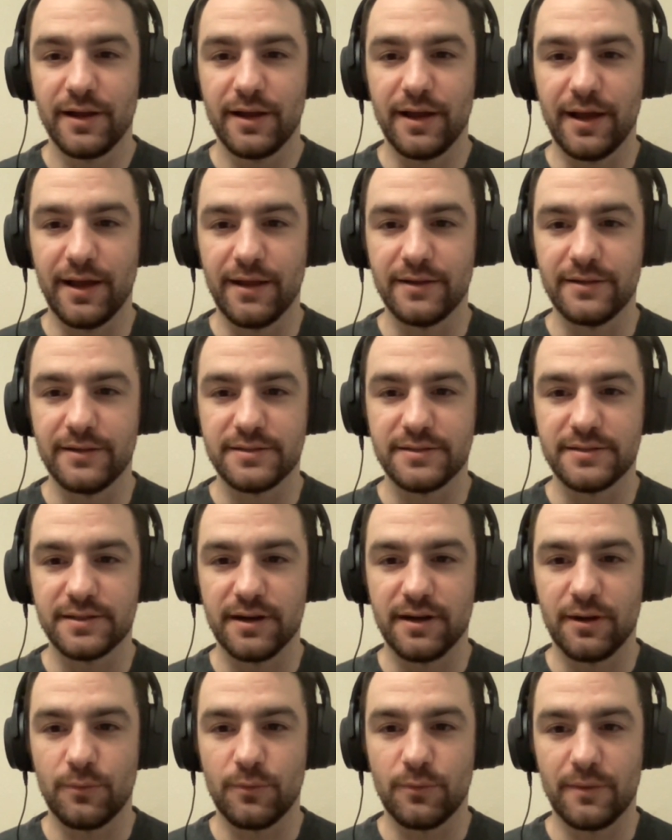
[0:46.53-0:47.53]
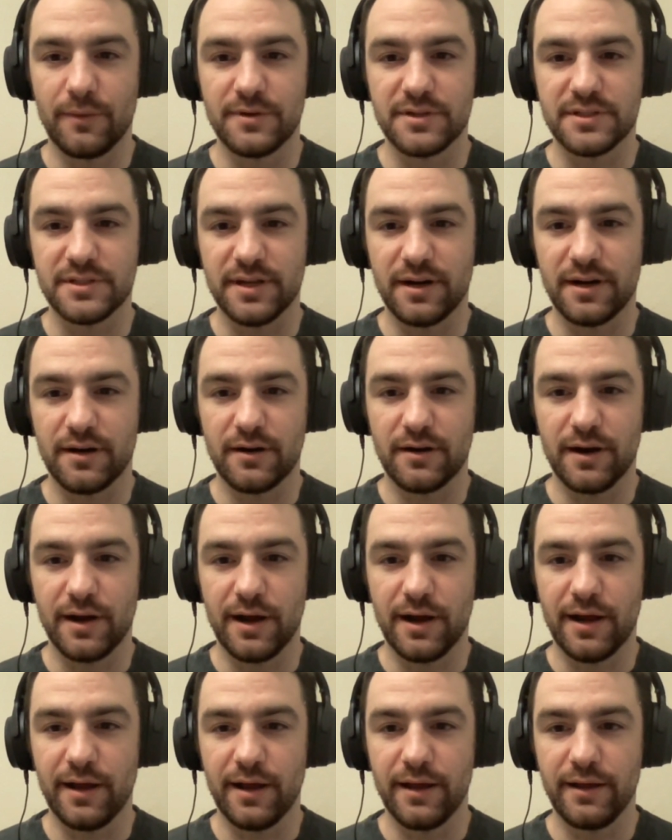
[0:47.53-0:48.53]
And uh, when I was there,
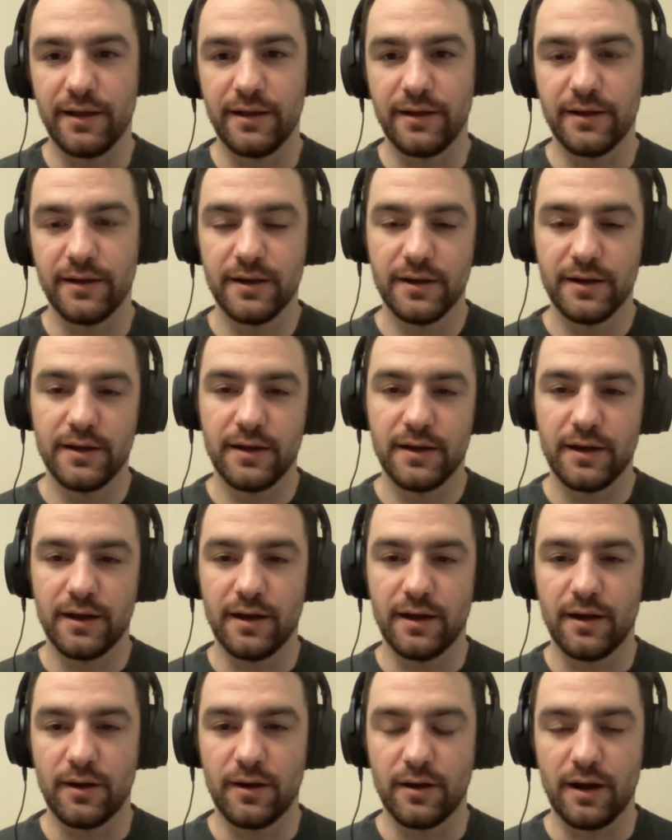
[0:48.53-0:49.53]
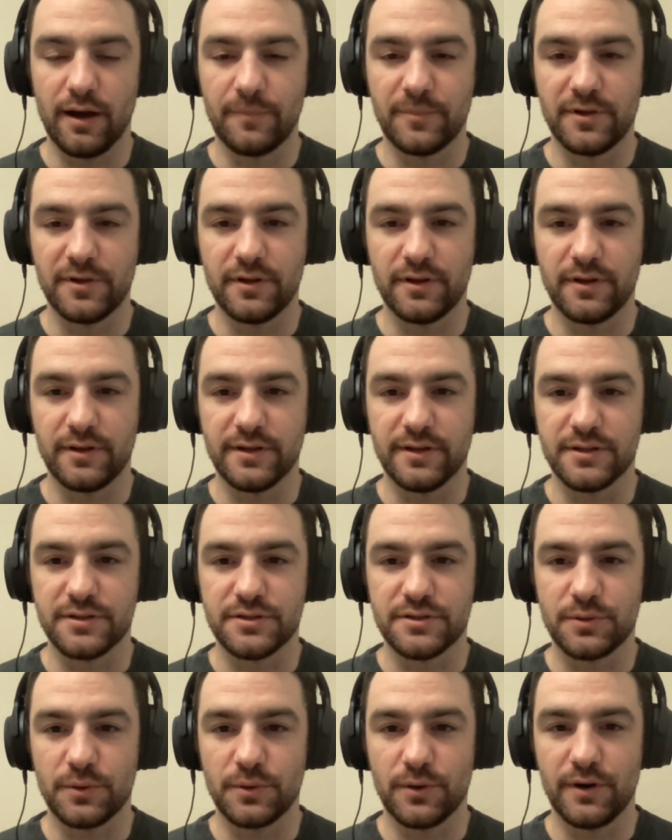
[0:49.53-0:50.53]
I uh, hopped into the
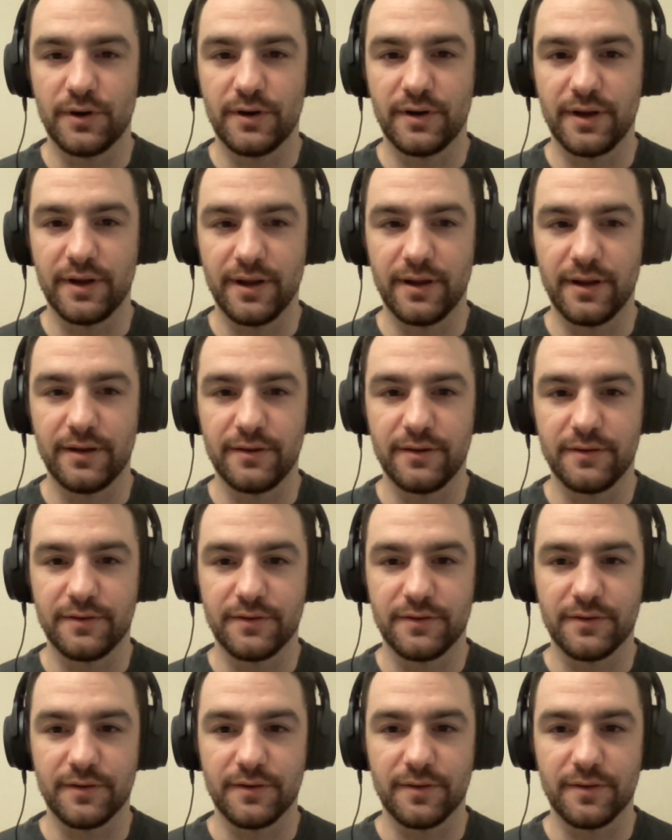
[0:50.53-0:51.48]
Discord and